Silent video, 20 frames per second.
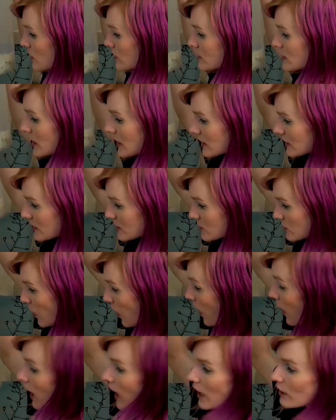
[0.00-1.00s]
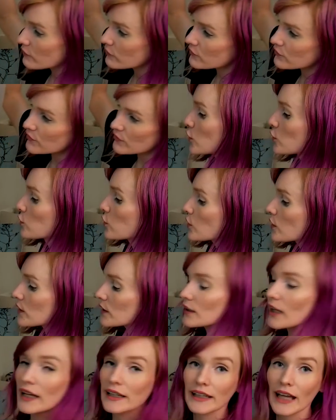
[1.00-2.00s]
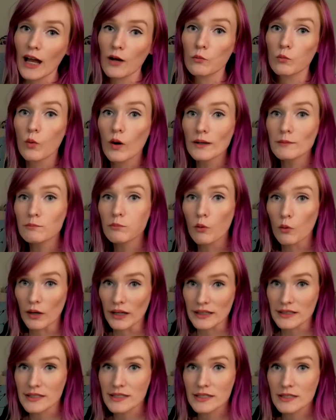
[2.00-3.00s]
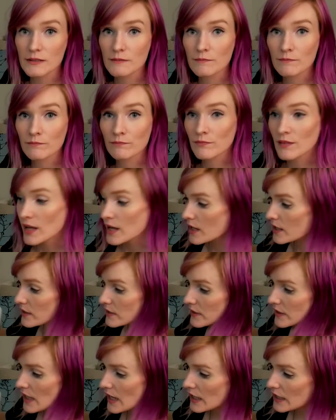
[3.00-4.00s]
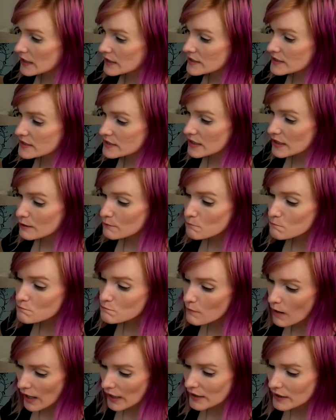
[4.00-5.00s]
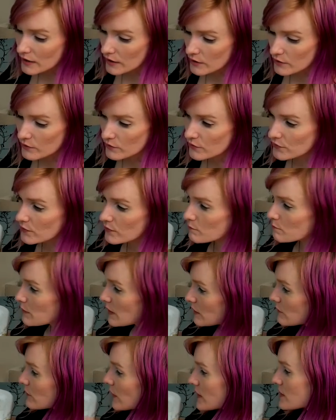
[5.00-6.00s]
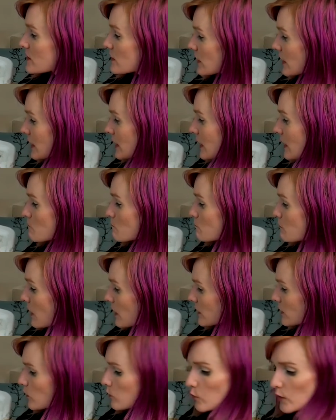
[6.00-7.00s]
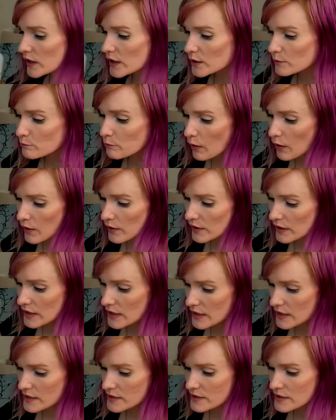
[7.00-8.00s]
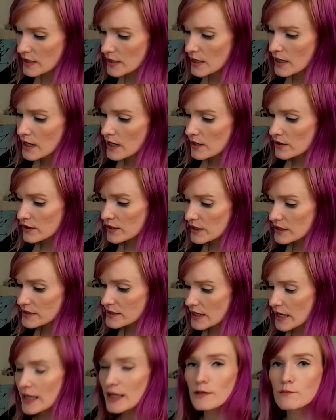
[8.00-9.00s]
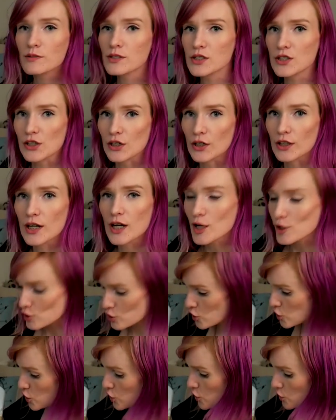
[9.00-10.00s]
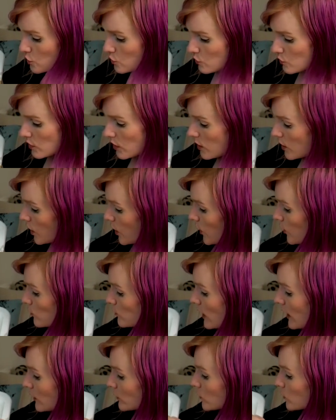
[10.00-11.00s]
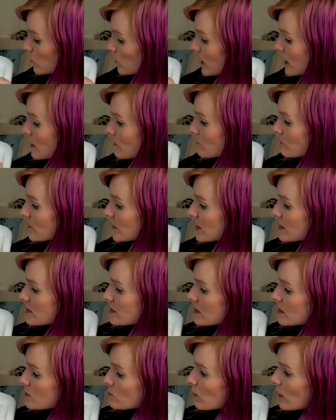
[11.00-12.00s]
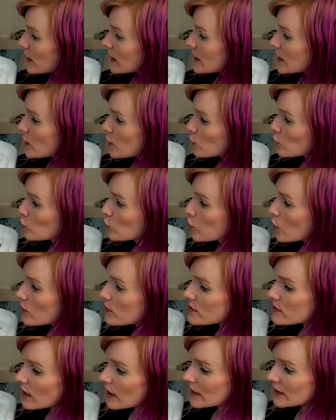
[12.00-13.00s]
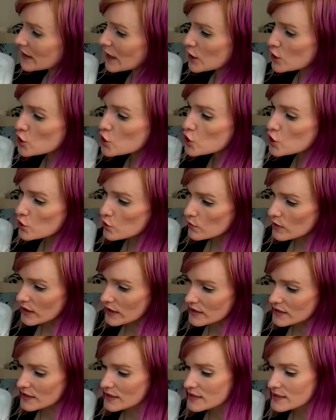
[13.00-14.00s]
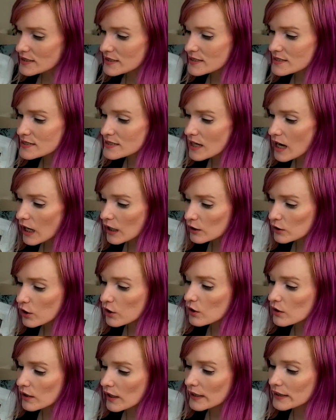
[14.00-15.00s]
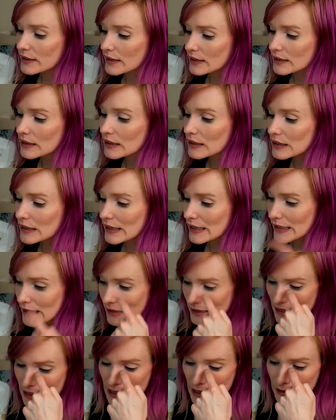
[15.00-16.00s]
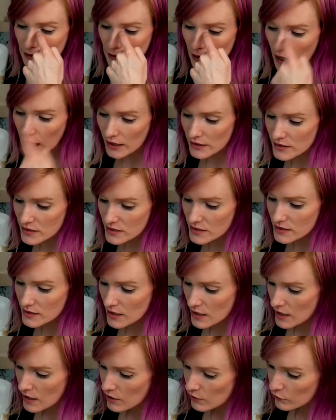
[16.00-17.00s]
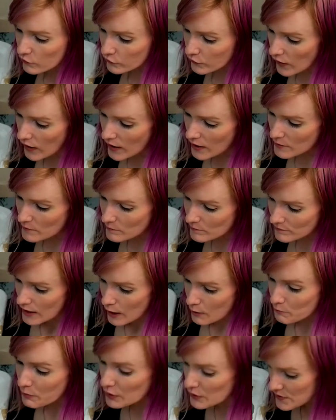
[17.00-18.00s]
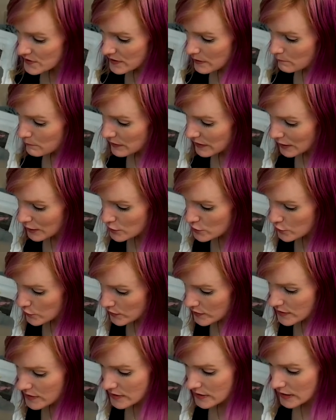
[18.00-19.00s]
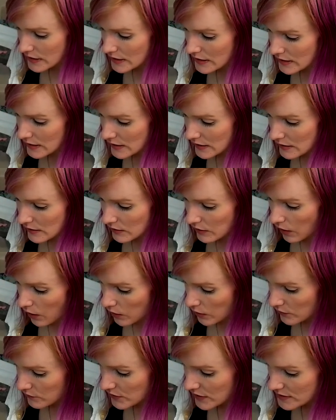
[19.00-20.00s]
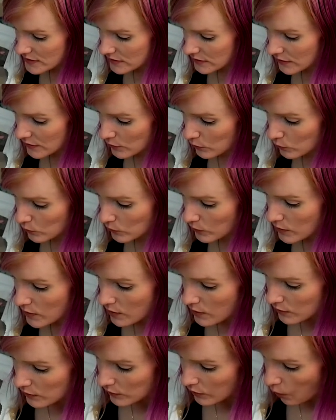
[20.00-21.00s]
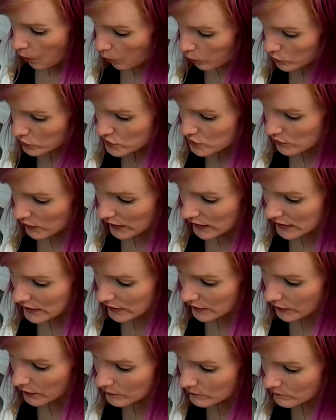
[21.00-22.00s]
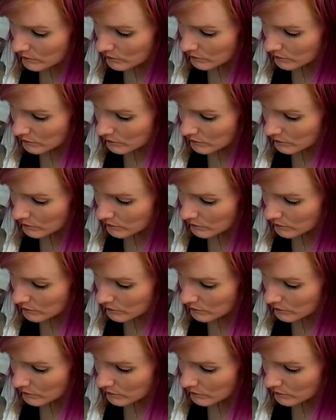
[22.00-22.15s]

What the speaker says: take this off, it looked like at one point that it might have been ventilated. But the weird part is this hamster chewed around the rim, because this right here looks like they chewed it. This does not look like a clean cut from a person because you could see all of these little holes right here